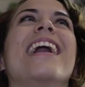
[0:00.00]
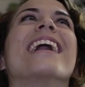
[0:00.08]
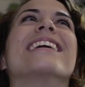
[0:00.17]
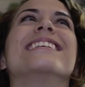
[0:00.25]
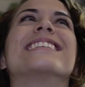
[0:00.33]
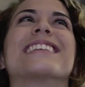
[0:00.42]

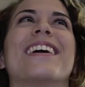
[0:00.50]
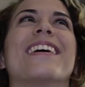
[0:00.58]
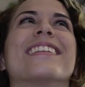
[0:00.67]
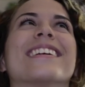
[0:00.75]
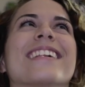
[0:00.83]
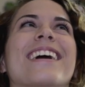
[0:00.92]
Magnus
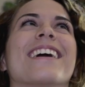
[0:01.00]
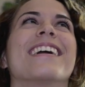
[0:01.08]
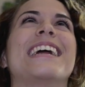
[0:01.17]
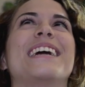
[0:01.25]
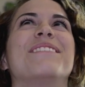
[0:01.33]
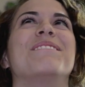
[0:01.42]
called
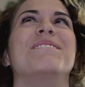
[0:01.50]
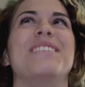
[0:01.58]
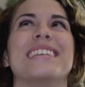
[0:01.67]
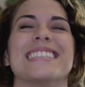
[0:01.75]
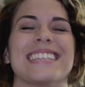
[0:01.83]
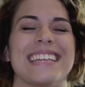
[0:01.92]
Clary a
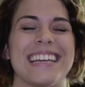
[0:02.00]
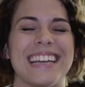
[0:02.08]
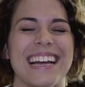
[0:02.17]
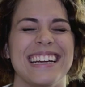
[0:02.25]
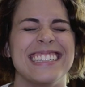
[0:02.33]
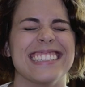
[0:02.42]
biscuit.
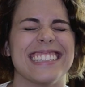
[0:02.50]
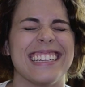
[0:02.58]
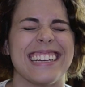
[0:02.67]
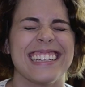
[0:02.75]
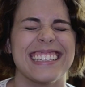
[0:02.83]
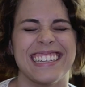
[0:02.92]
I just
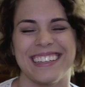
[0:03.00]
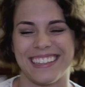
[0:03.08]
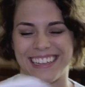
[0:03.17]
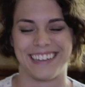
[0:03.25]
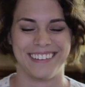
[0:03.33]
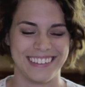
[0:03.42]
giggled out
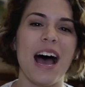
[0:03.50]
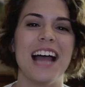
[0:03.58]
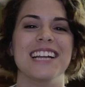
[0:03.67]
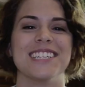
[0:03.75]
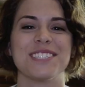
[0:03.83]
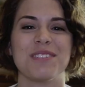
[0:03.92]
loud.
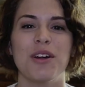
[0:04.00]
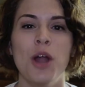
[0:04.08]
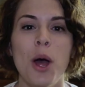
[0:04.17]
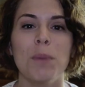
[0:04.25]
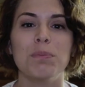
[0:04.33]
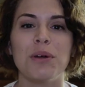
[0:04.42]
I just wrote,
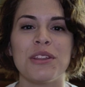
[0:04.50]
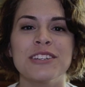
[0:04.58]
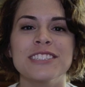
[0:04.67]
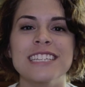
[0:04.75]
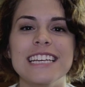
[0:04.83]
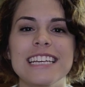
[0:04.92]

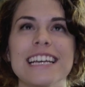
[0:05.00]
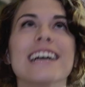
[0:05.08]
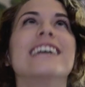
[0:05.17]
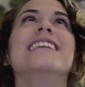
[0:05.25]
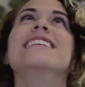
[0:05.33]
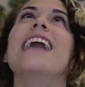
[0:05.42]
Brother Z,
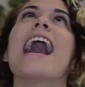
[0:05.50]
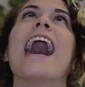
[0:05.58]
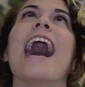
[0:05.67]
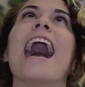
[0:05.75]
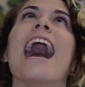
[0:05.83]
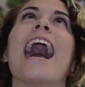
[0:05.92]

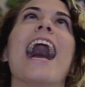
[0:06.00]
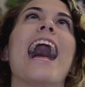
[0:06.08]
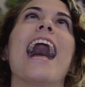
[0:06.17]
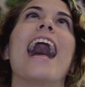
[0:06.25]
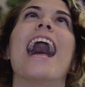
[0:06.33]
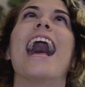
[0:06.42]

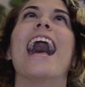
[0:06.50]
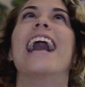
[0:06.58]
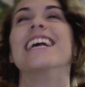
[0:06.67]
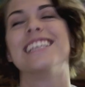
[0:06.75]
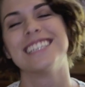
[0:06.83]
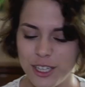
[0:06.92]

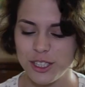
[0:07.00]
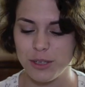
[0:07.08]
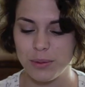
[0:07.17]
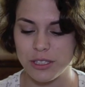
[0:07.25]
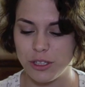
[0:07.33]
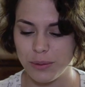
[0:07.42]
yes! She
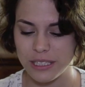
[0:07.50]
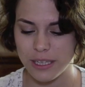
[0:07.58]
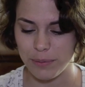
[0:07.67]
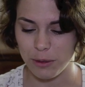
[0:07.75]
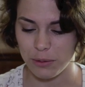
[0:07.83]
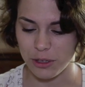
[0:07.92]
was doing
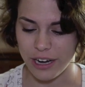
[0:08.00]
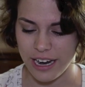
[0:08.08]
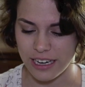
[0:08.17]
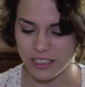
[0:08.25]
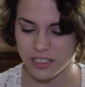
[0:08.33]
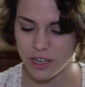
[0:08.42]
something with her
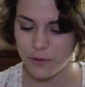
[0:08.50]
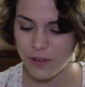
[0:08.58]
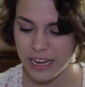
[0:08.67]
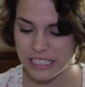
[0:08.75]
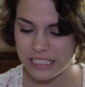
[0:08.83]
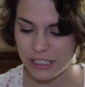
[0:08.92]
hands,
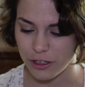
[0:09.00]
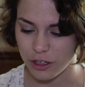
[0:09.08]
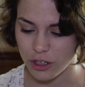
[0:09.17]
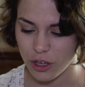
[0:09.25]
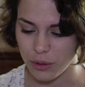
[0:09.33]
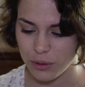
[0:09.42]
unfastening her
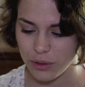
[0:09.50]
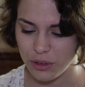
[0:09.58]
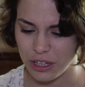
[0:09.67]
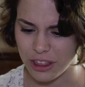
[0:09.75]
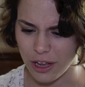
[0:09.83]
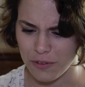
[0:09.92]
cloak,
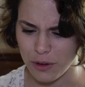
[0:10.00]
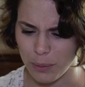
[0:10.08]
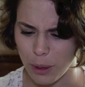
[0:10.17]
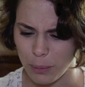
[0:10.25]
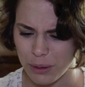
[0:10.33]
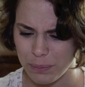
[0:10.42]
he thought for a
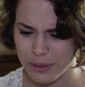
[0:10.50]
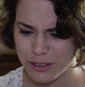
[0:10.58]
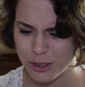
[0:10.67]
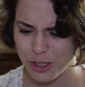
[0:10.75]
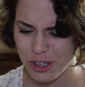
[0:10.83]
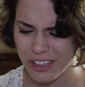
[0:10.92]
moment,
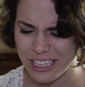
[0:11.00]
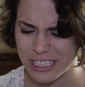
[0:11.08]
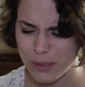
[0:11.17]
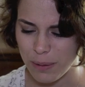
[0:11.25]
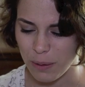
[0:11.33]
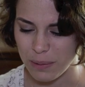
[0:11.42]
but surely
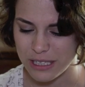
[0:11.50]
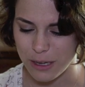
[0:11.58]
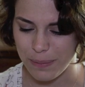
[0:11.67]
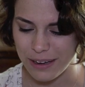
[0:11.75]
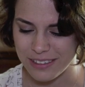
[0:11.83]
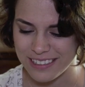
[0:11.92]
Isabel wasn't
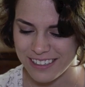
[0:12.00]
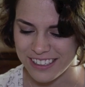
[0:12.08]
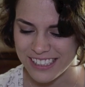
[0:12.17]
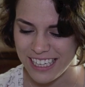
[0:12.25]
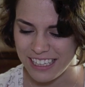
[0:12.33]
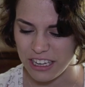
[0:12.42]
about to
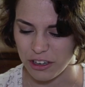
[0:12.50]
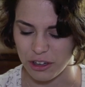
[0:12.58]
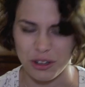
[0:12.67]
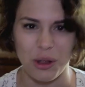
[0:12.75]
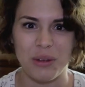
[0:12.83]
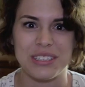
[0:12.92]
start taking her
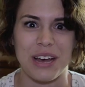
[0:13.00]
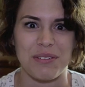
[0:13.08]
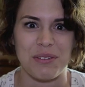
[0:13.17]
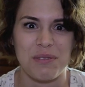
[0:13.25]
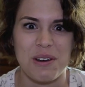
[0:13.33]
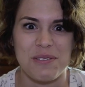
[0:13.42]
clothes off
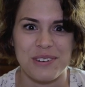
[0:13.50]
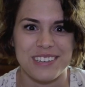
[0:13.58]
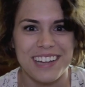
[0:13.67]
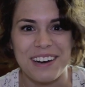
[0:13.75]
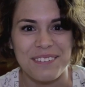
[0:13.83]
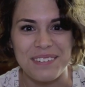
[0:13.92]
in front of her
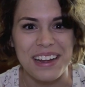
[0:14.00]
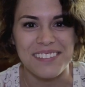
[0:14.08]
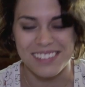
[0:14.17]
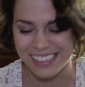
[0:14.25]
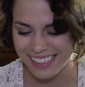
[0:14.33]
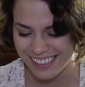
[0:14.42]
entire
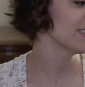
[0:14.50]
family.